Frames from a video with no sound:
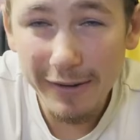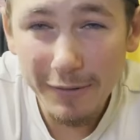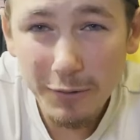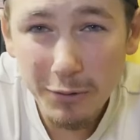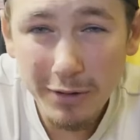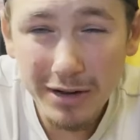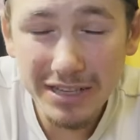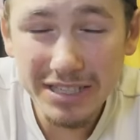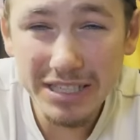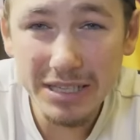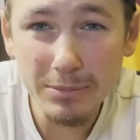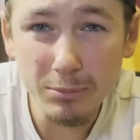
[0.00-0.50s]
if you
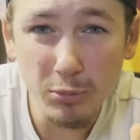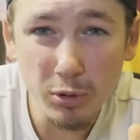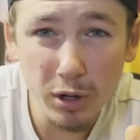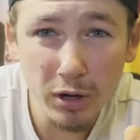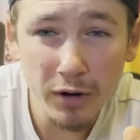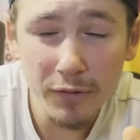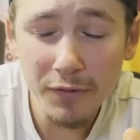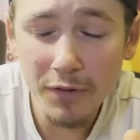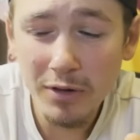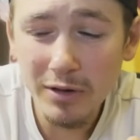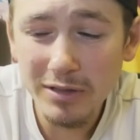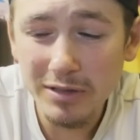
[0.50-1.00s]
want to see more
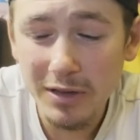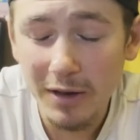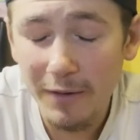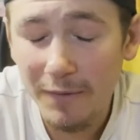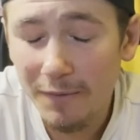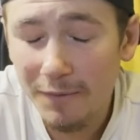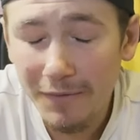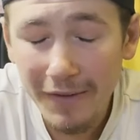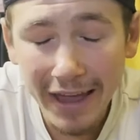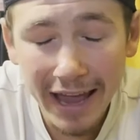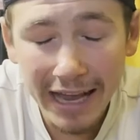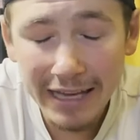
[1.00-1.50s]
reviews of
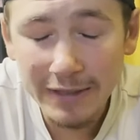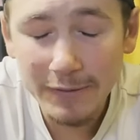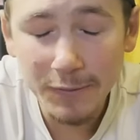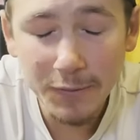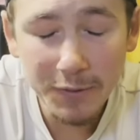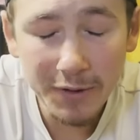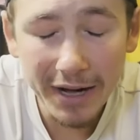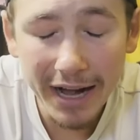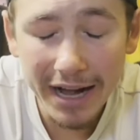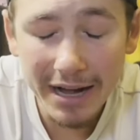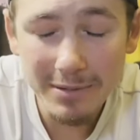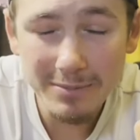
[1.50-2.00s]
fast
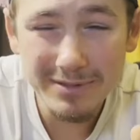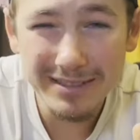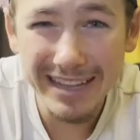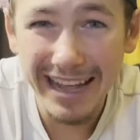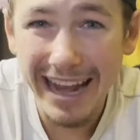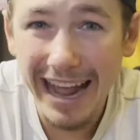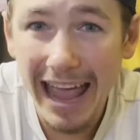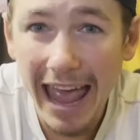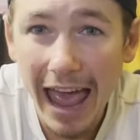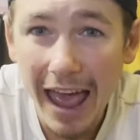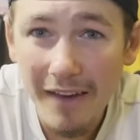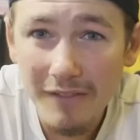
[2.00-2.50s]
food items
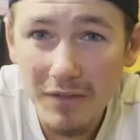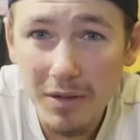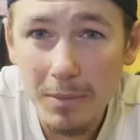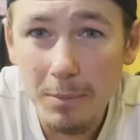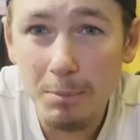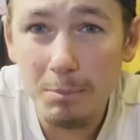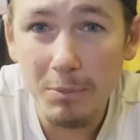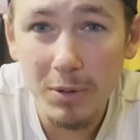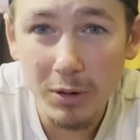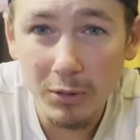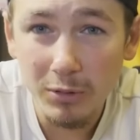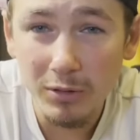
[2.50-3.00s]
that
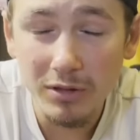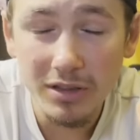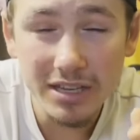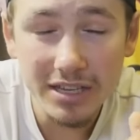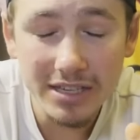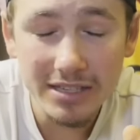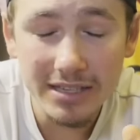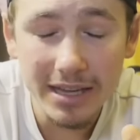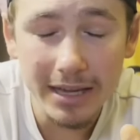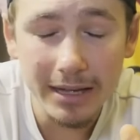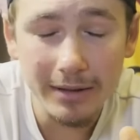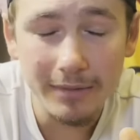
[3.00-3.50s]
haven't been
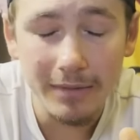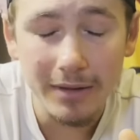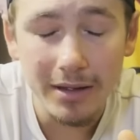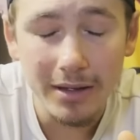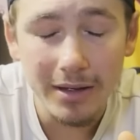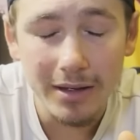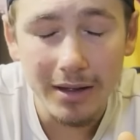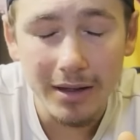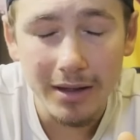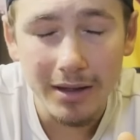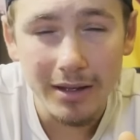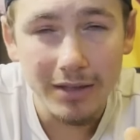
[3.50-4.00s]
released yet,
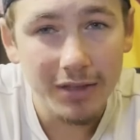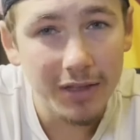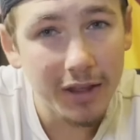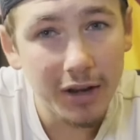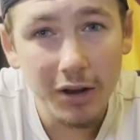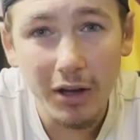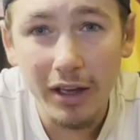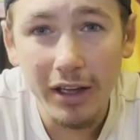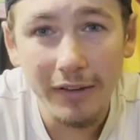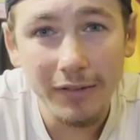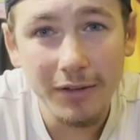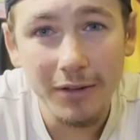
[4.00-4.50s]

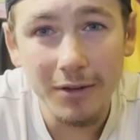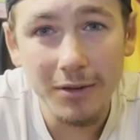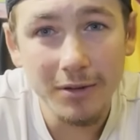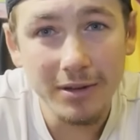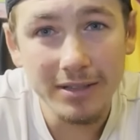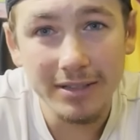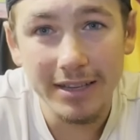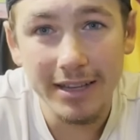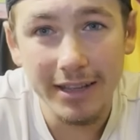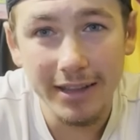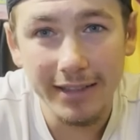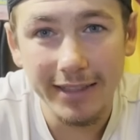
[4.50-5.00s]
then all you have to do
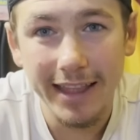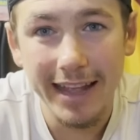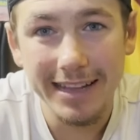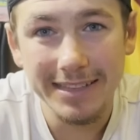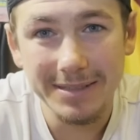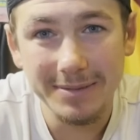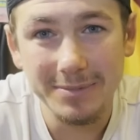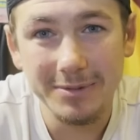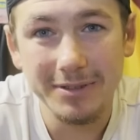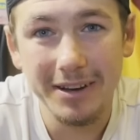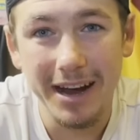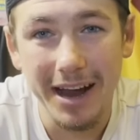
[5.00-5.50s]
is hit that
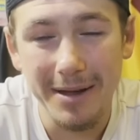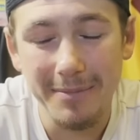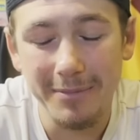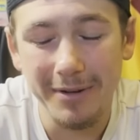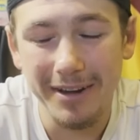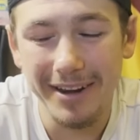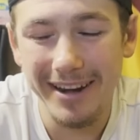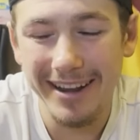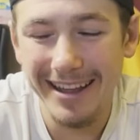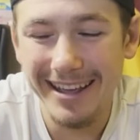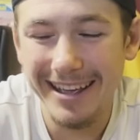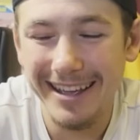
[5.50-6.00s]
subscribe
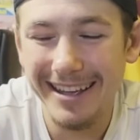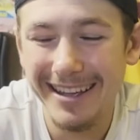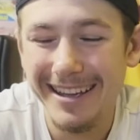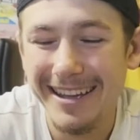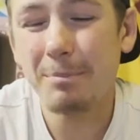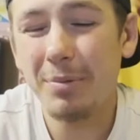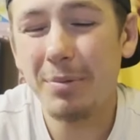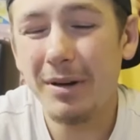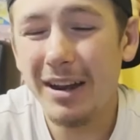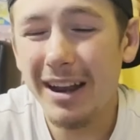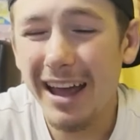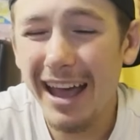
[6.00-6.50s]
button.
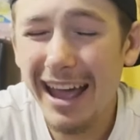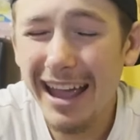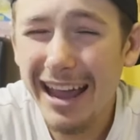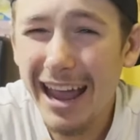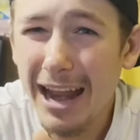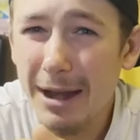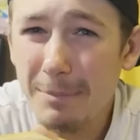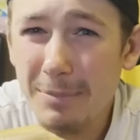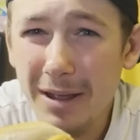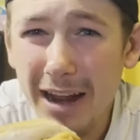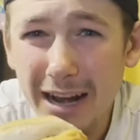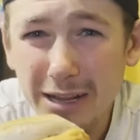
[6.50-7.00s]
but I
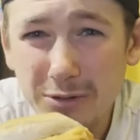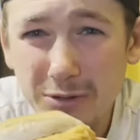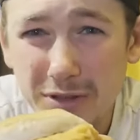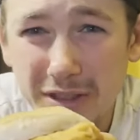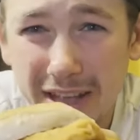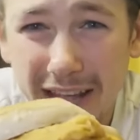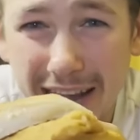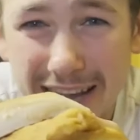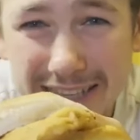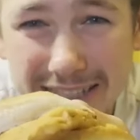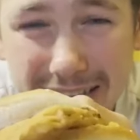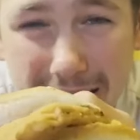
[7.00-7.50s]
gotta be honest with
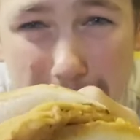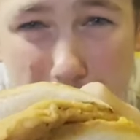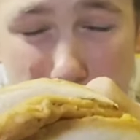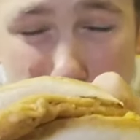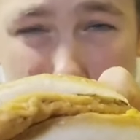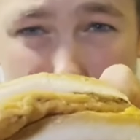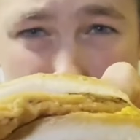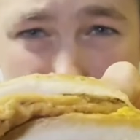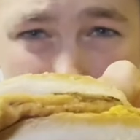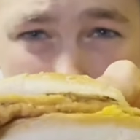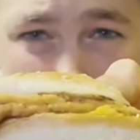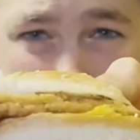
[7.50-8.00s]
you guys, I'm a
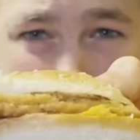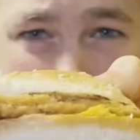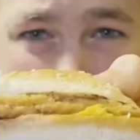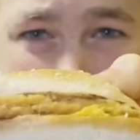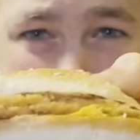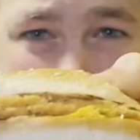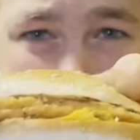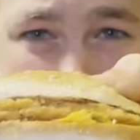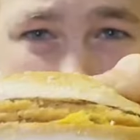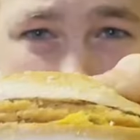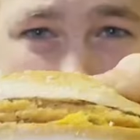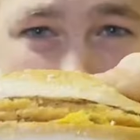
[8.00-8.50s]
little
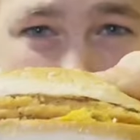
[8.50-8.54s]
confused